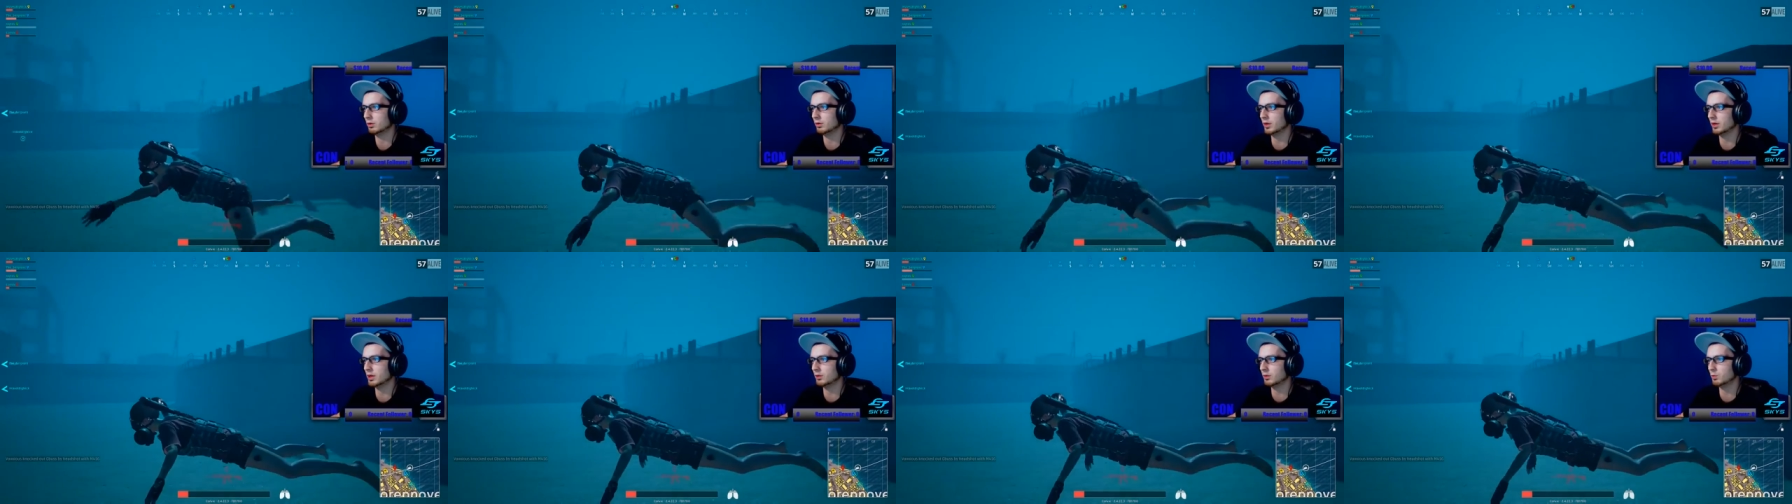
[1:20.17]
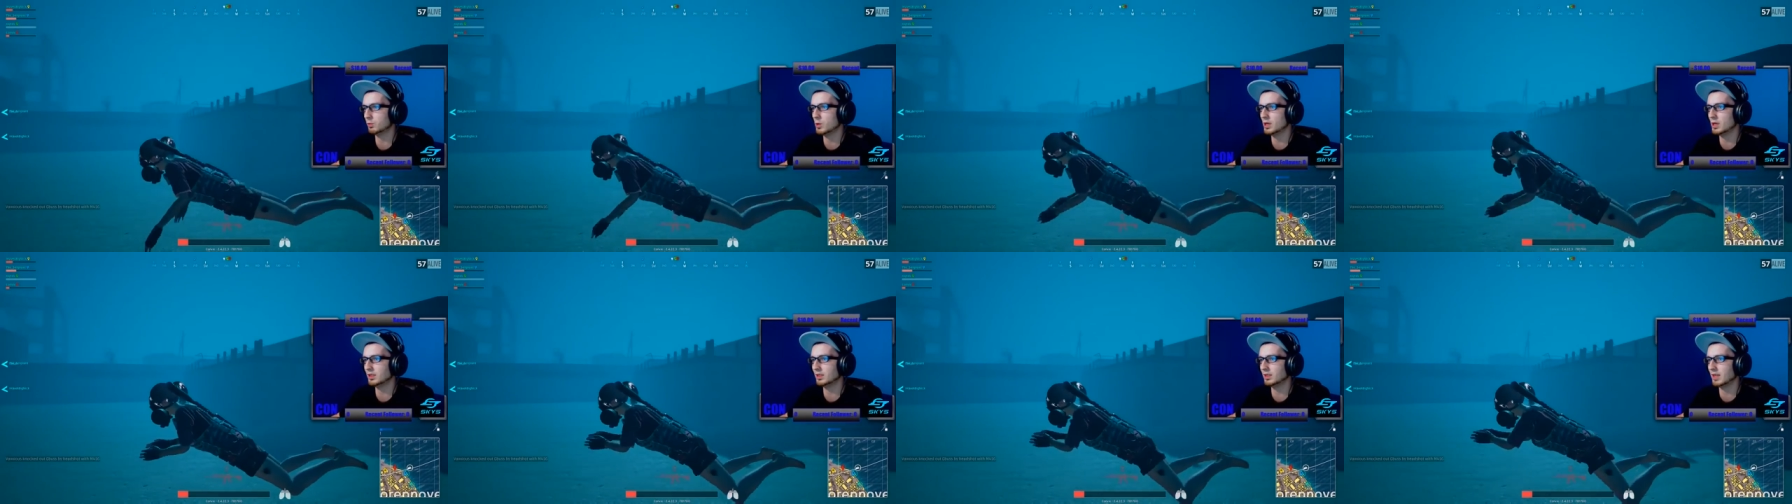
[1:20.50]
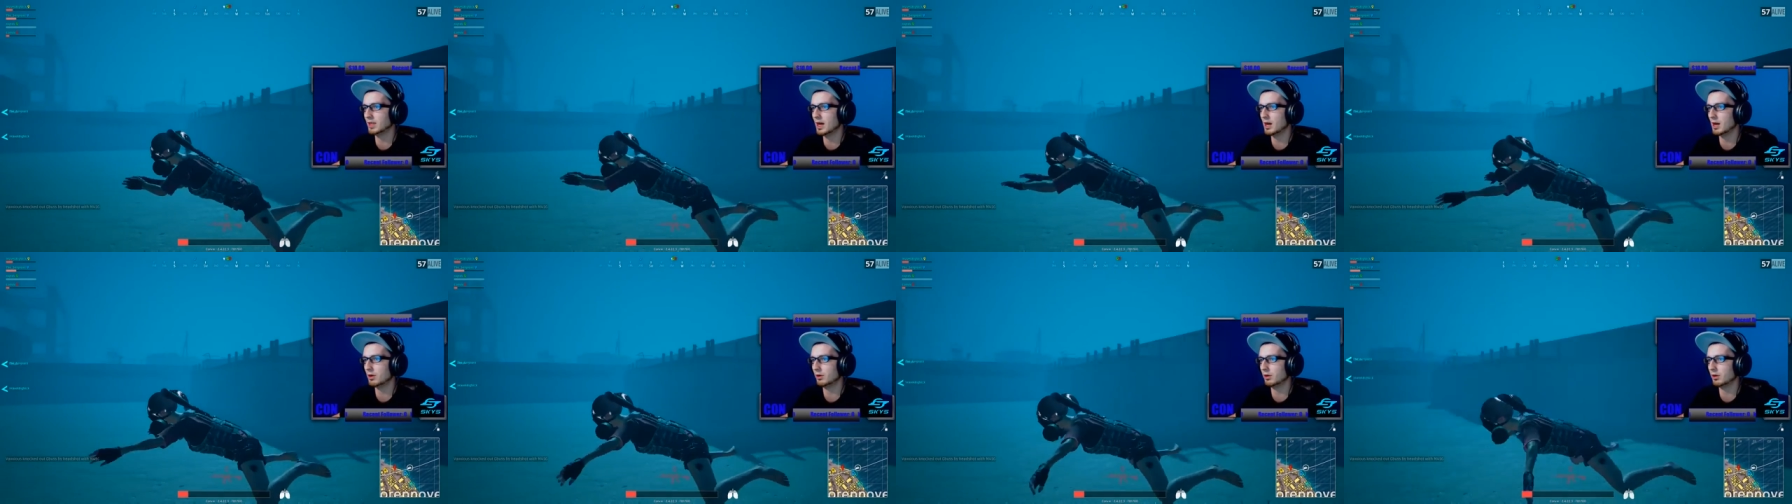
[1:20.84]
There, one's
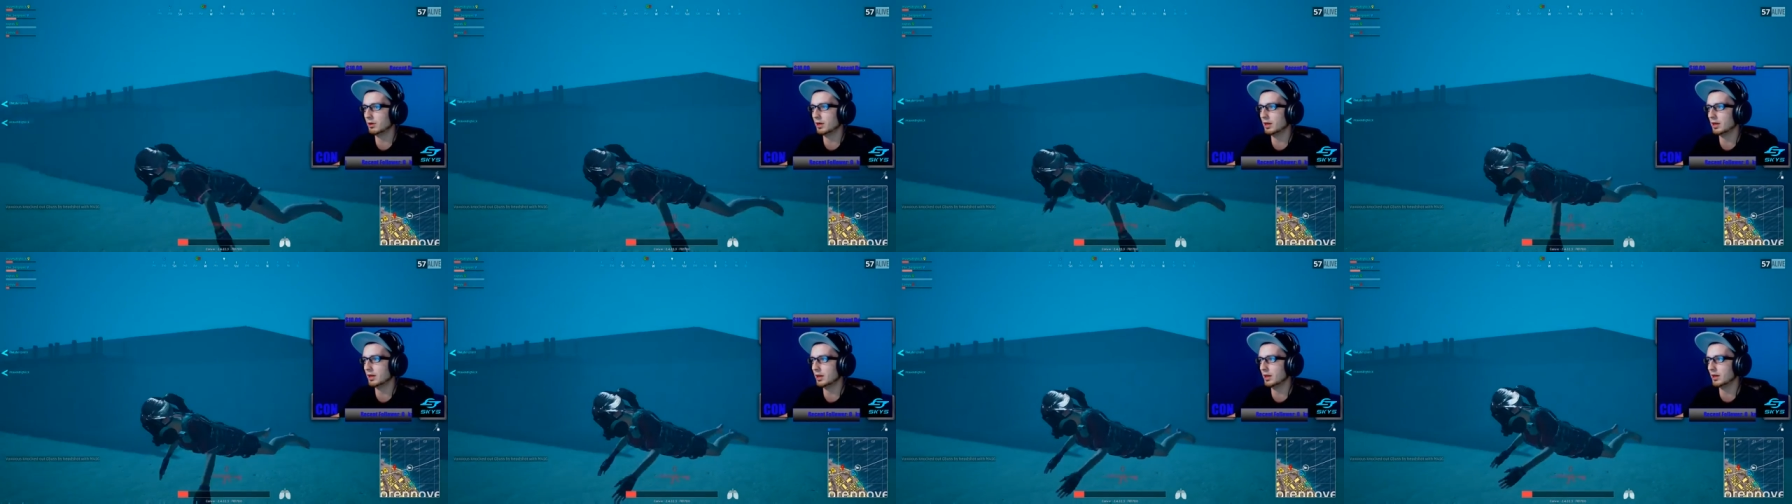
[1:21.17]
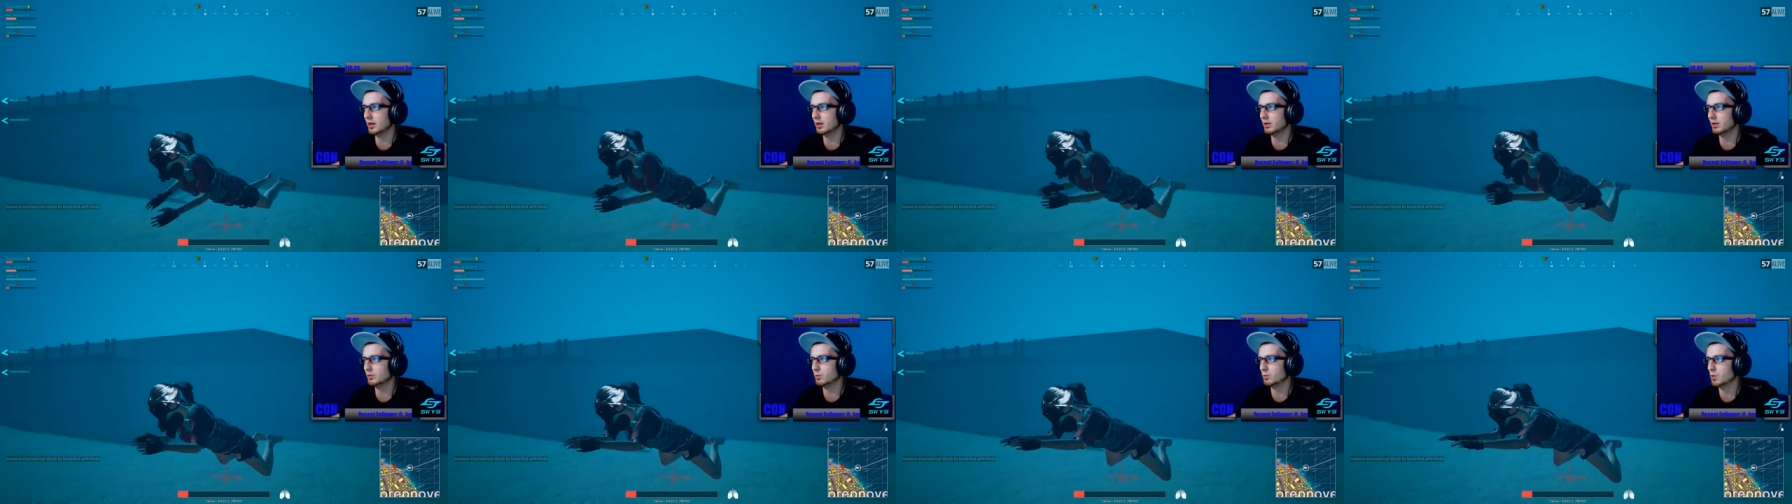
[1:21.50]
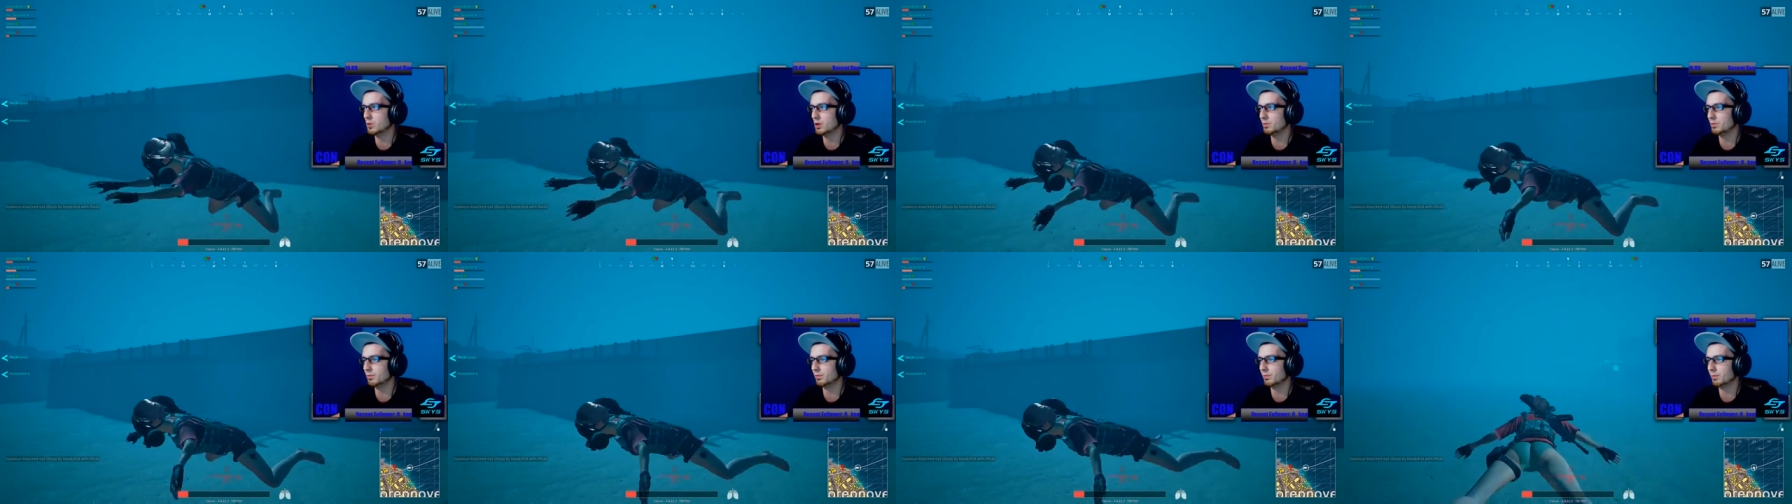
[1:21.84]
down, and then there's
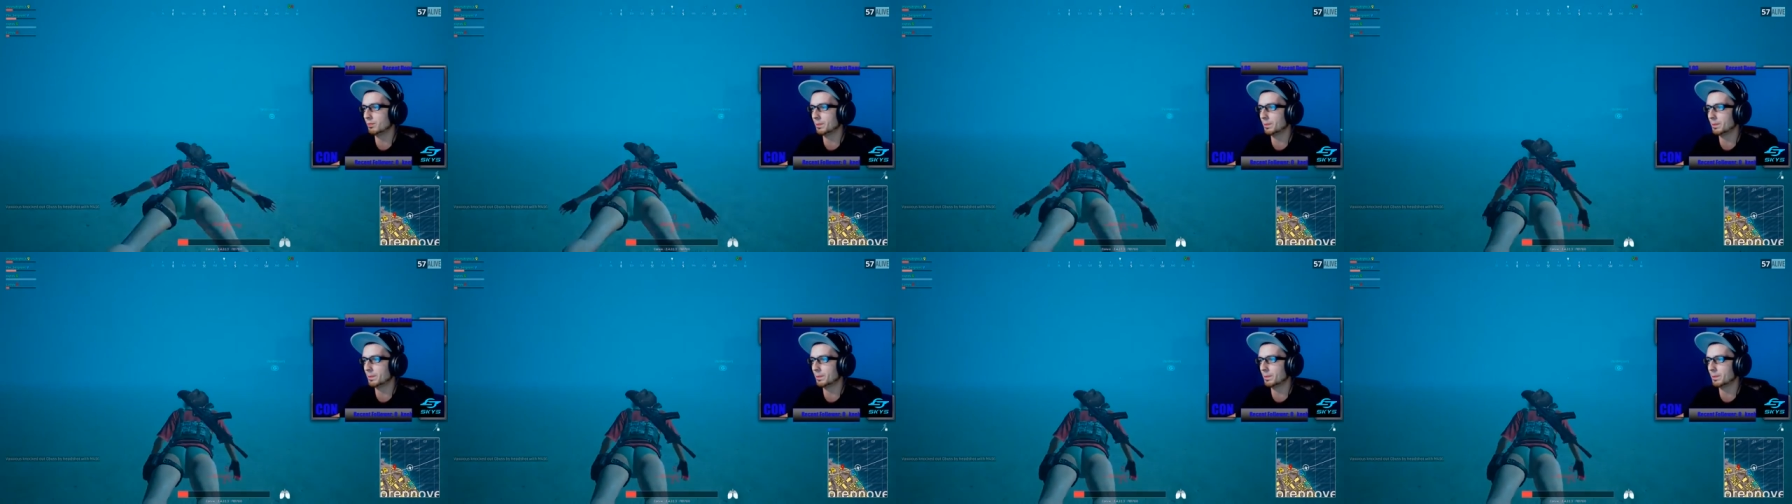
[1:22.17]
one...